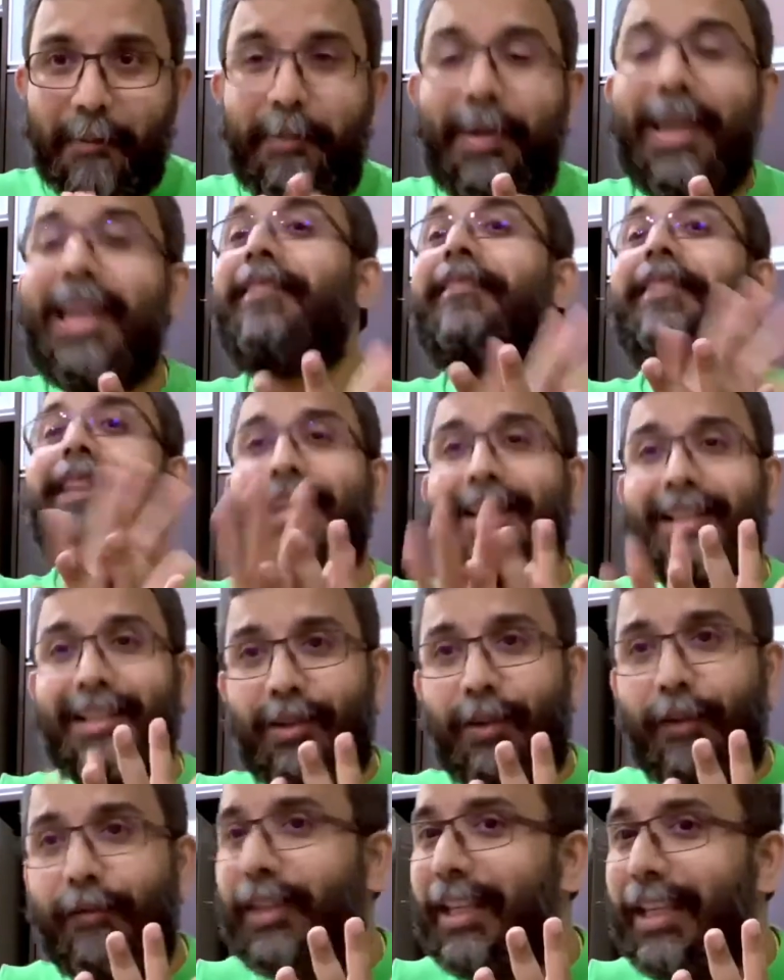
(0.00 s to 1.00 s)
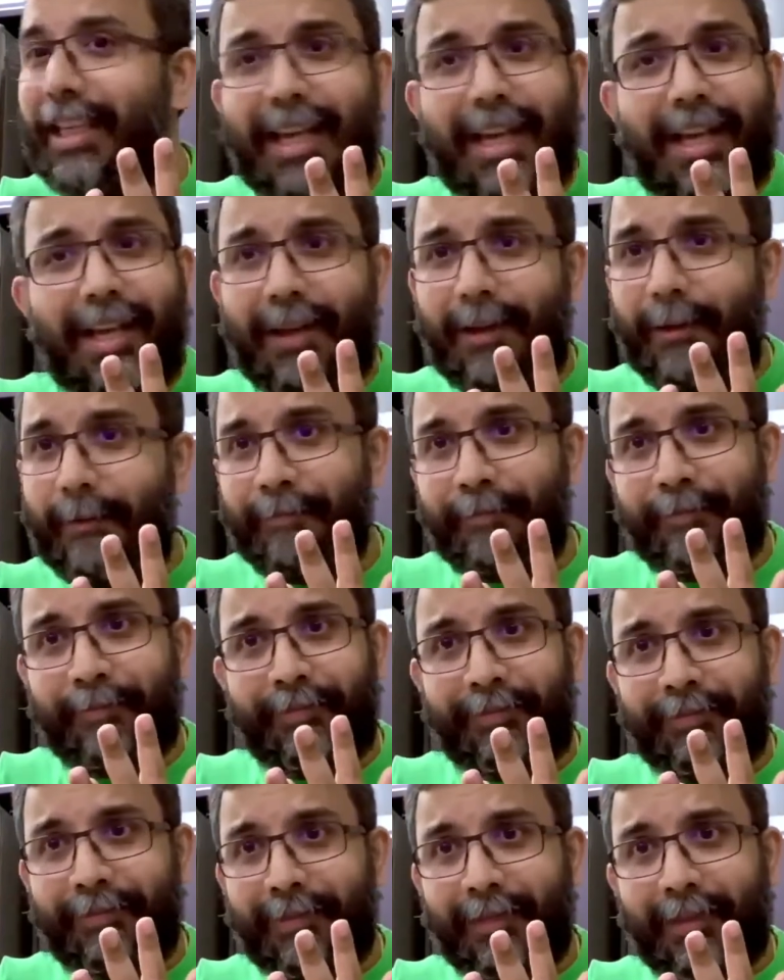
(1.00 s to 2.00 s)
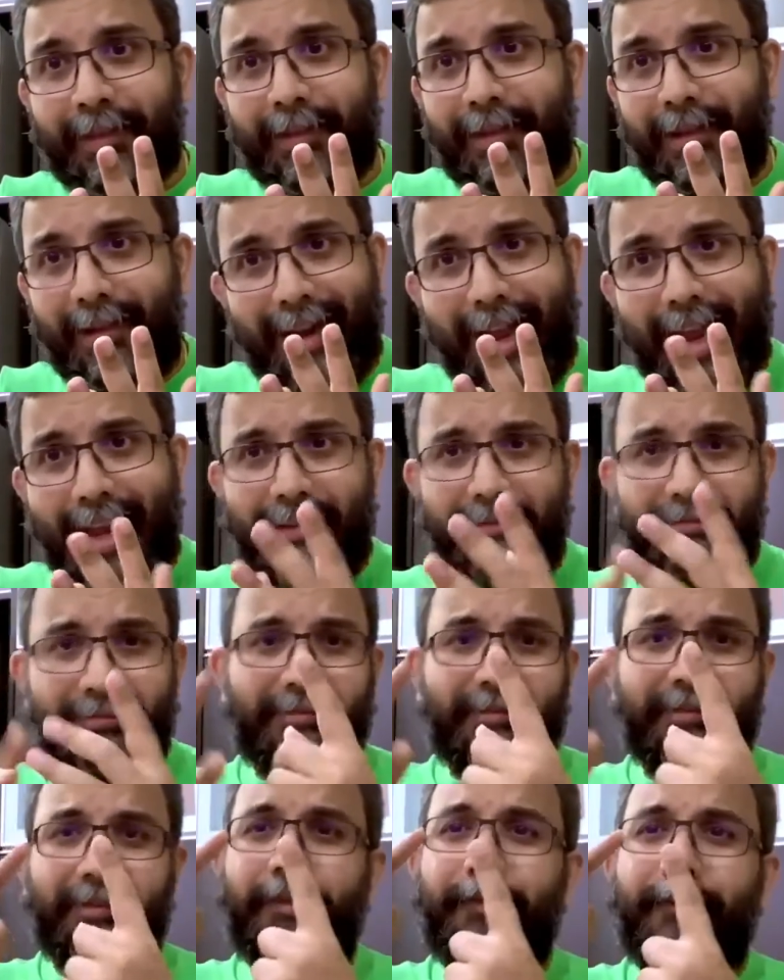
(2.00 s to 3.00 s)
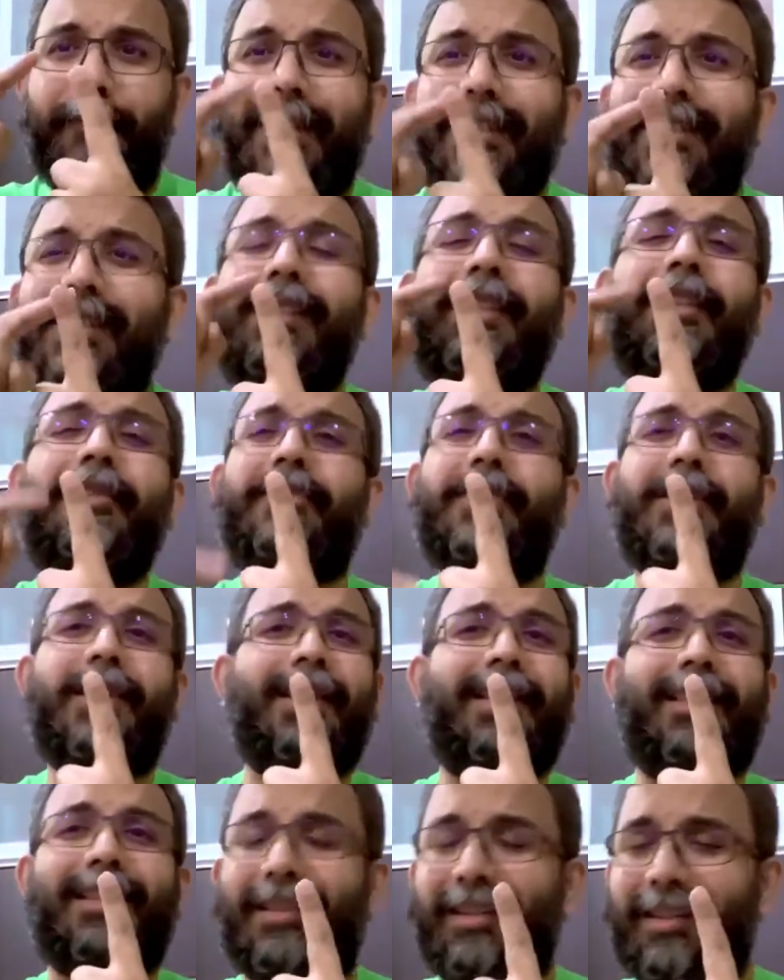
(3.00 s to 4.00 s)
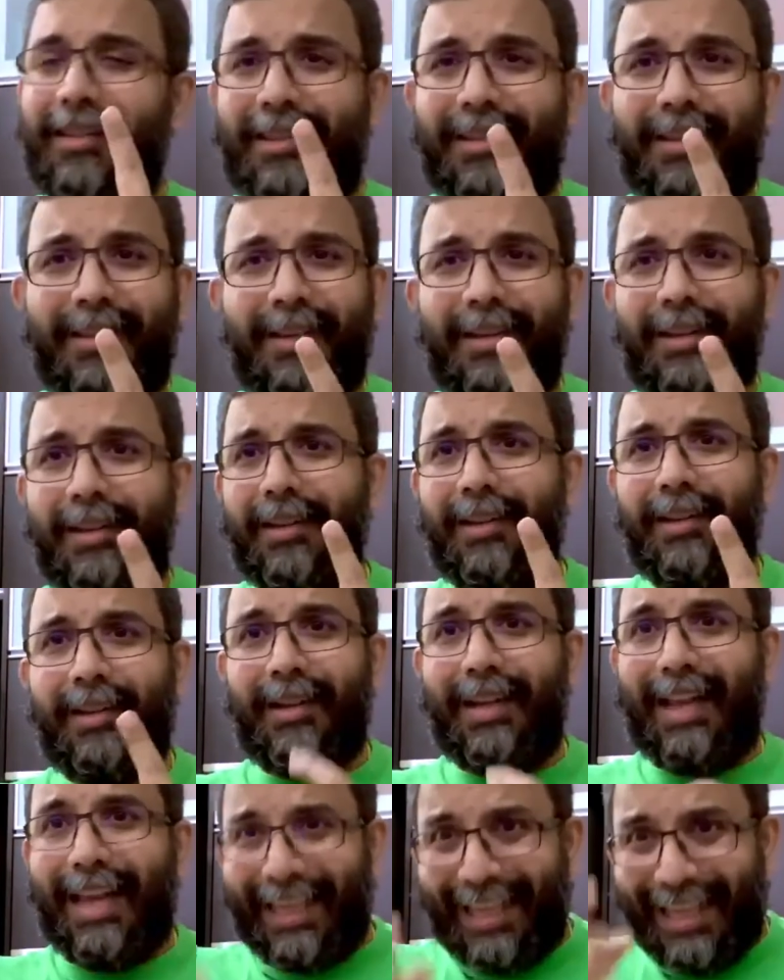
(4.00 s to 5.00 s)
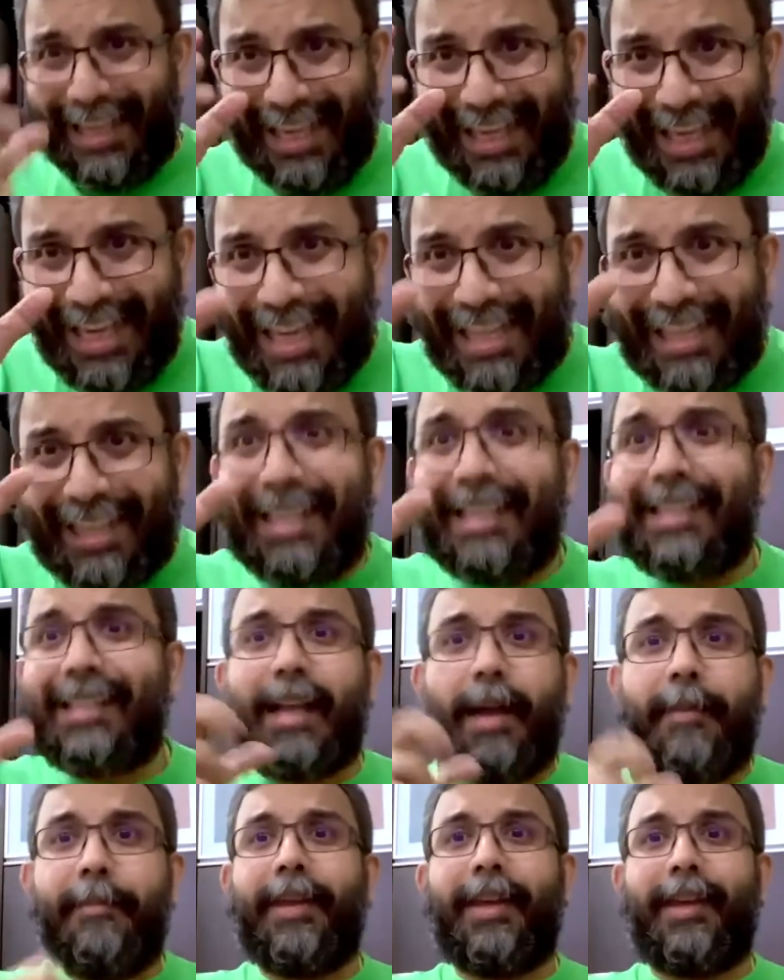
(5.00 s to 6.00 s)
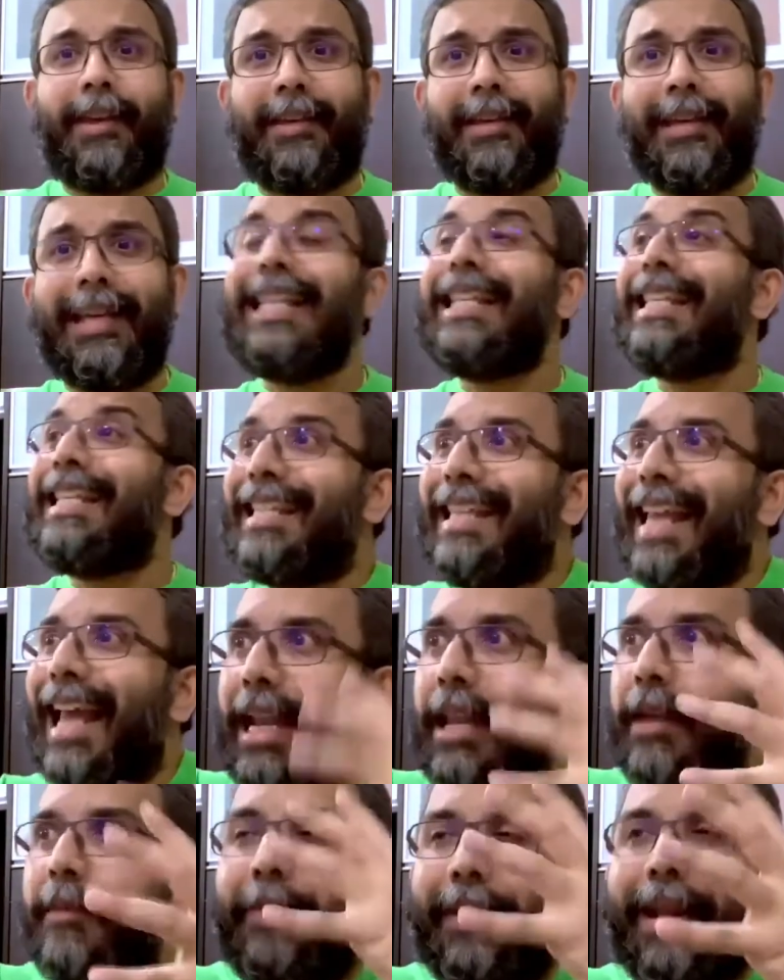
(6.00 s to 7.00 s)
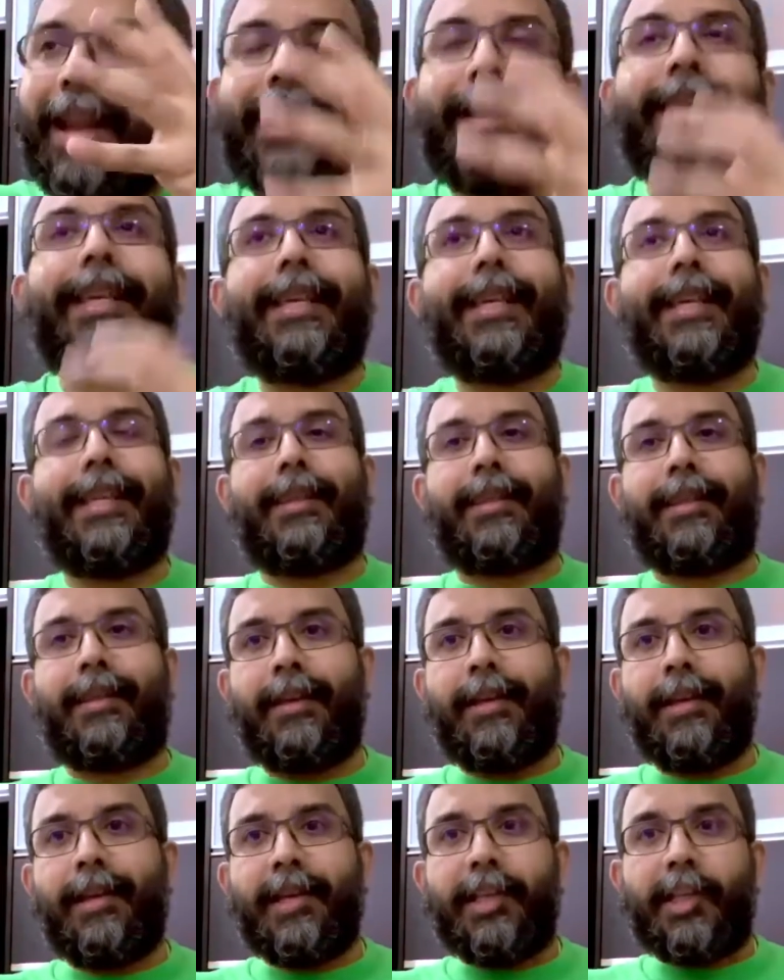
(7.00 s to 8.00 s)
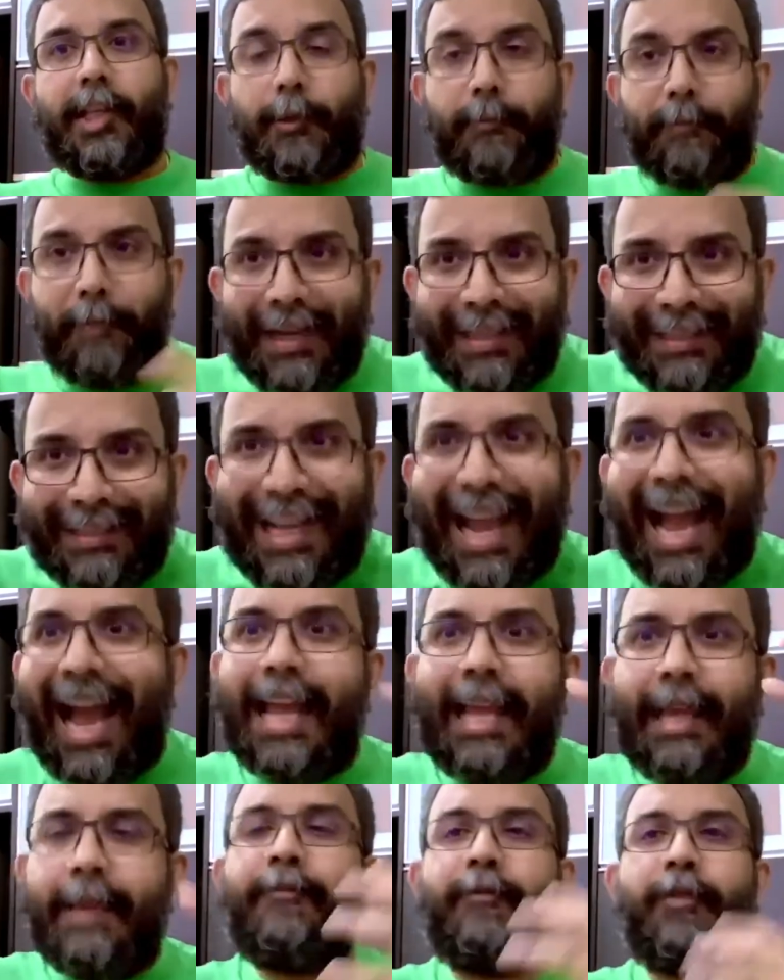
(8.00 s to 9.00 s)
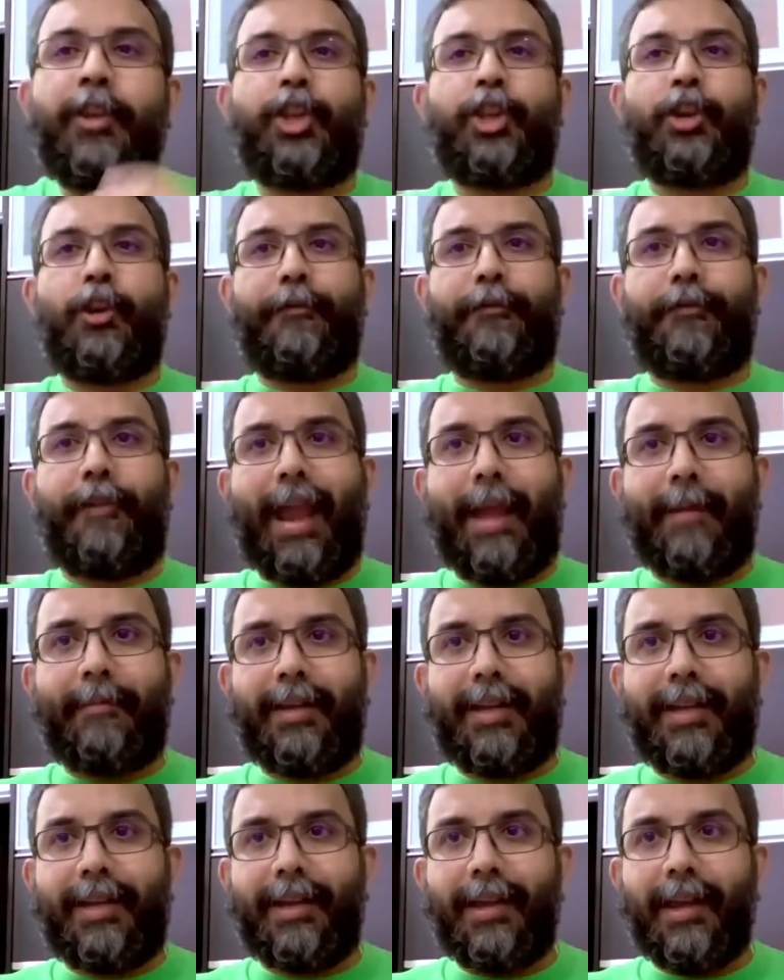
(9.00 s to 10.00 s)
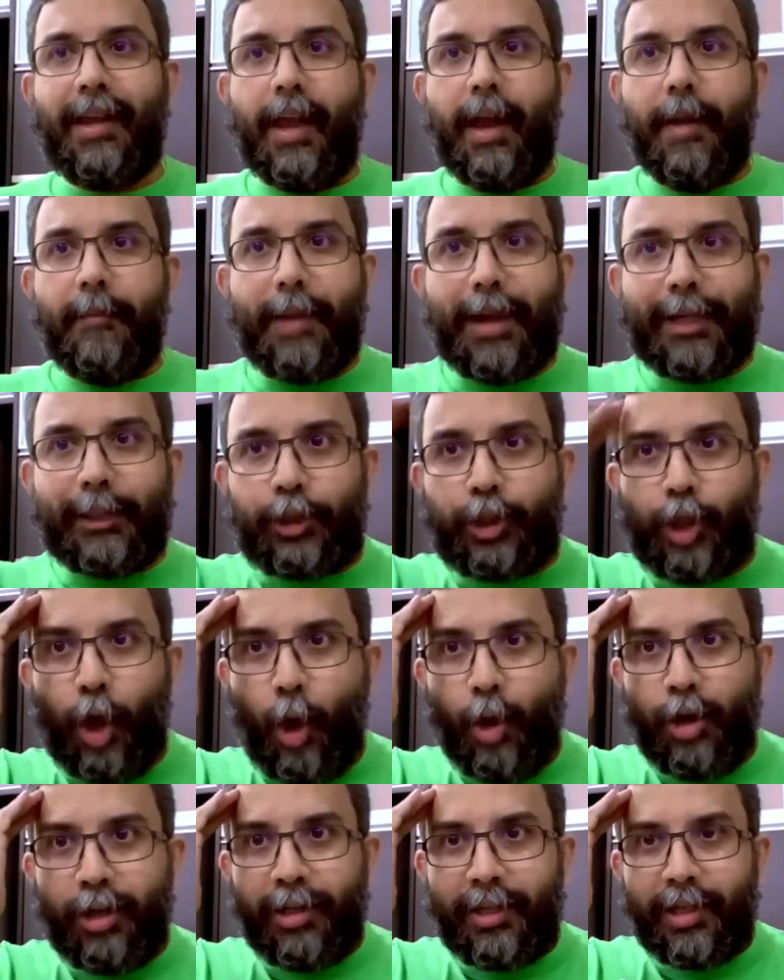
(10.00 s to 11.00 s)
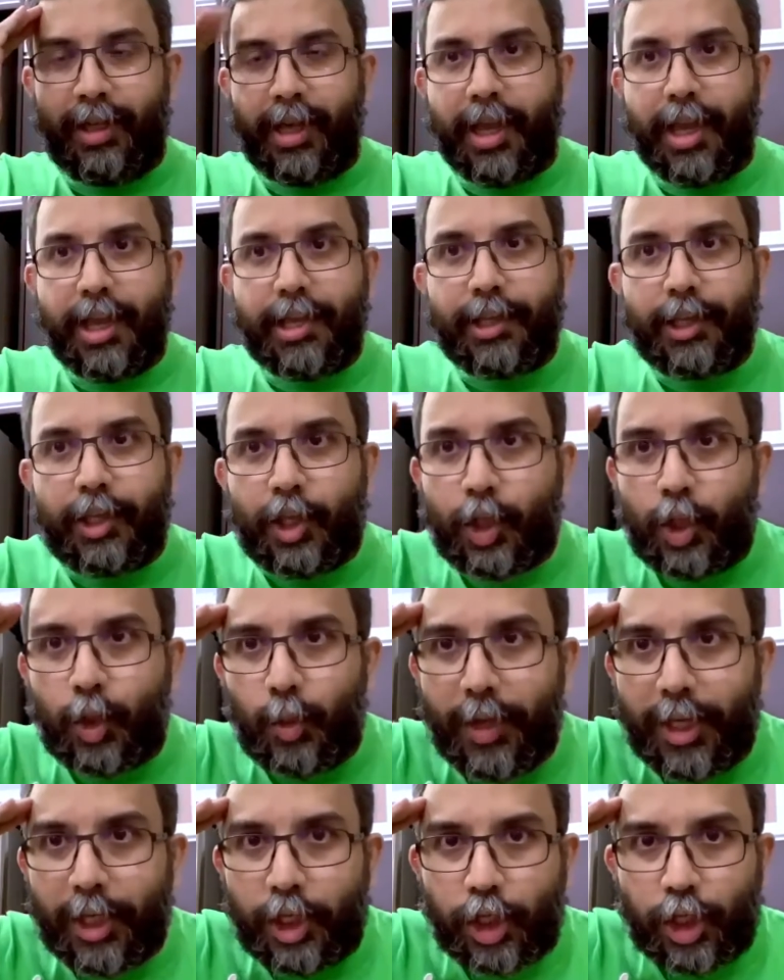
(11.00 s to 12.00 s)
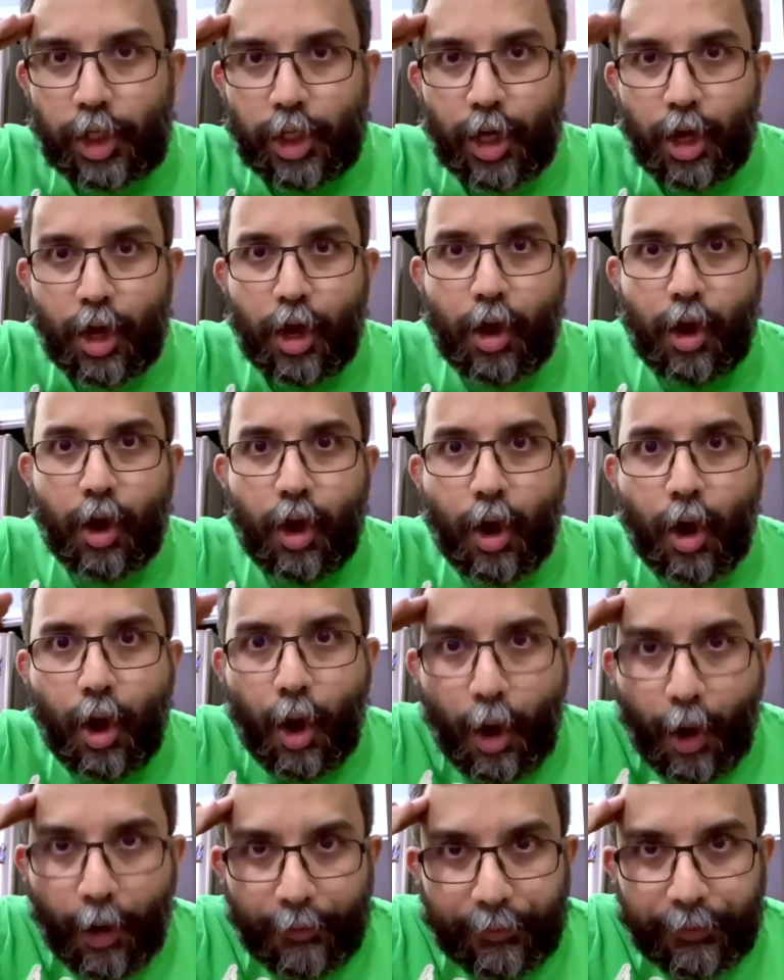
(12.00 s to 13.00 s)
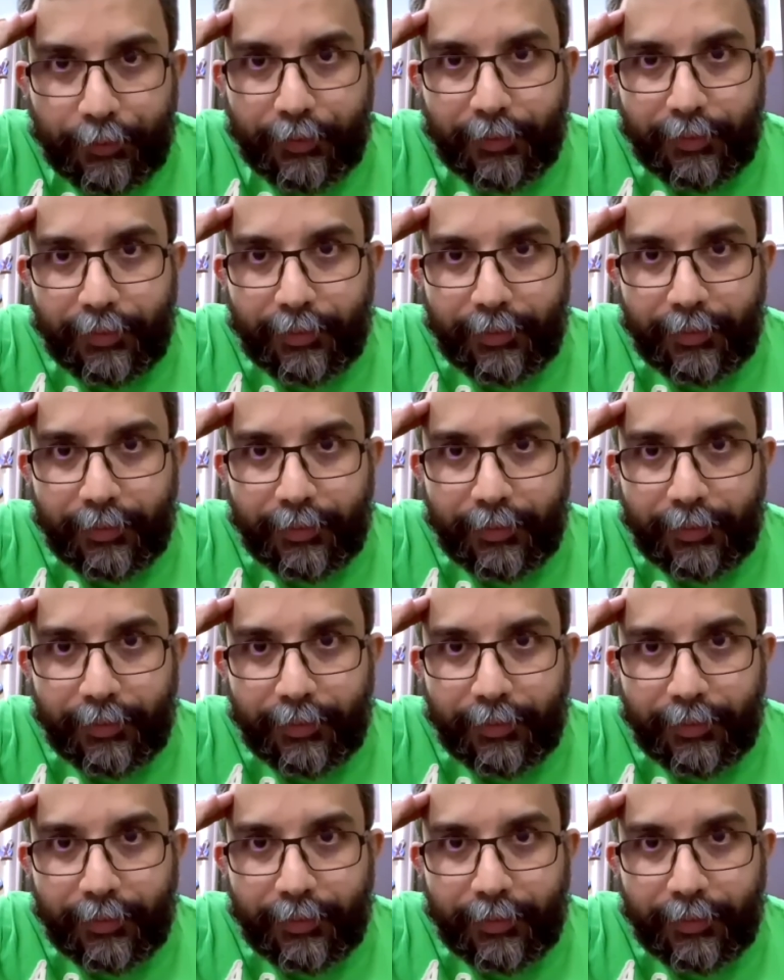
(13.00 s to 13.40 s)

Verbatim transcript: periods of the year. All right? Festive seasons, like Eid is coming. Celebrate Eid. Spend time with your family. But don't switch off